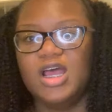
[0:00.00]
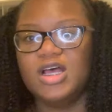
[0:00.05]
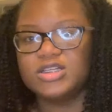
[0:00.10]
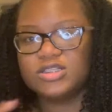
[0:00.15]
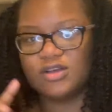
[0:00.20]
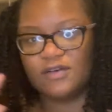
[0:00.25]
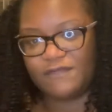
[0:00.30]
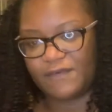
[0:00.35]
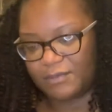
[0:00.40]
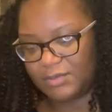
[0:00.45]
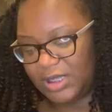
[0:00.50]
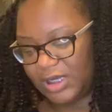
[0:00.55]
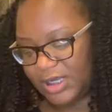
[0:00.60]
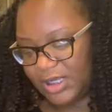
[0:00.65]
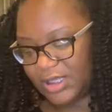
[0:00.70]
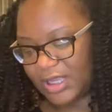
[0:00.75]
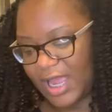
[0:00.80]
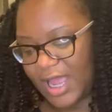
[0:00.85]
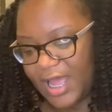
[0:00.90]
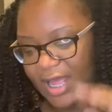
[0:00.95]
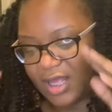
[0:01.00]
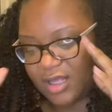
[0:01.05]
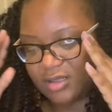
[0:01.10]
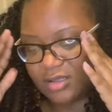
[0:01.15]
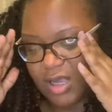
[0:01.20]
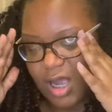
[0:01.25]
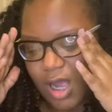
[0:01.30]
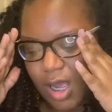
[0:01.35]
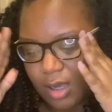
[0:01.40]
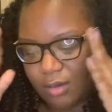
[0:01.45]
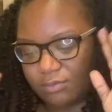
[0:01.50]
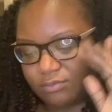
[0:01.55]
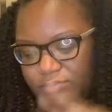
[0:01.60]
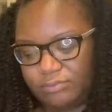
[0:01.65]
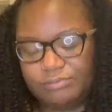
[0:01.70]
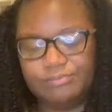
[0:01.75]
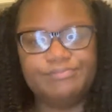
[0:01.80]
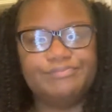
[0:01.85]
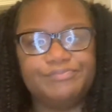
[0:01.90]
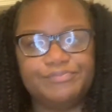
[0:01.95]
So if I'm looking down,
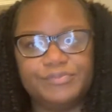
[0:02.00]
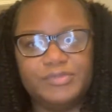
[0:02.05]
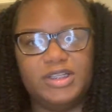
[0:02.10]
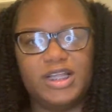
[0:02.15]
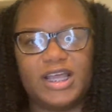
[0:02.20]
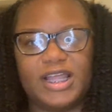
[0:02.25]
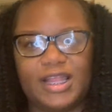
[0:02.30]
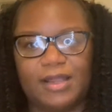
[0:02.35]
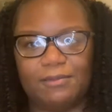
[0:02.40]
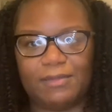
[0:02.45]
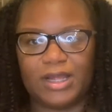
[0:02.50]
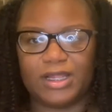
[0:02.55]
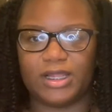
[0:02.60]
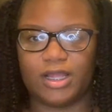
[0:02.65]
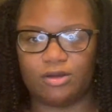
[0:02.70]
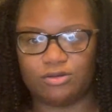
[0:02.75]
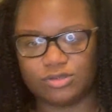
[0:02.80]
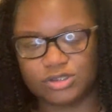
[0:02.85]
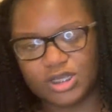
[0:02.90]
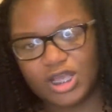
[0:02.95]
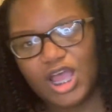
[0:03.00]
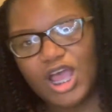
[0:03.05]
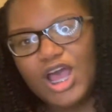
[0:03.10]
looking at my notes.